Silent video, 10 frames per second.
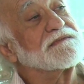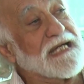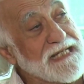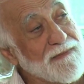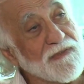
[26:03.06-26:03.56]

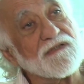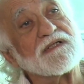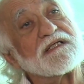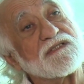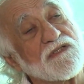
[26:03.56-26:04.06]

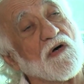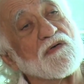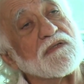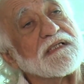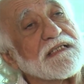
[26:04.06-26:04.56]
dynamically
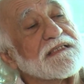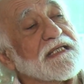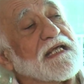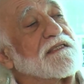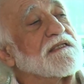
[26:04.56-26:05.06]
so to
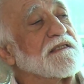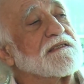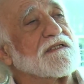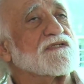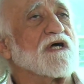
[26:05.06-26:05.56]

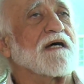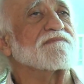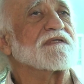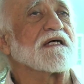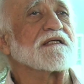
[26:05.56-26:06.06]
get the
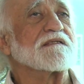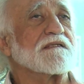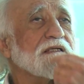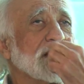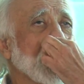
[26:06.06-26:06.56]
job done.
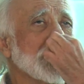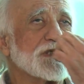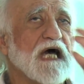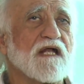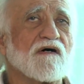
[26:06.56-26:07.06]
You know, it's
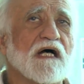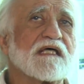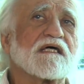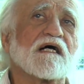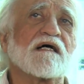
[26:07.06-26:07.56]
kind of
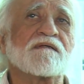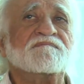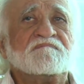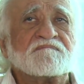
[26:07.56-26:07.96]
like the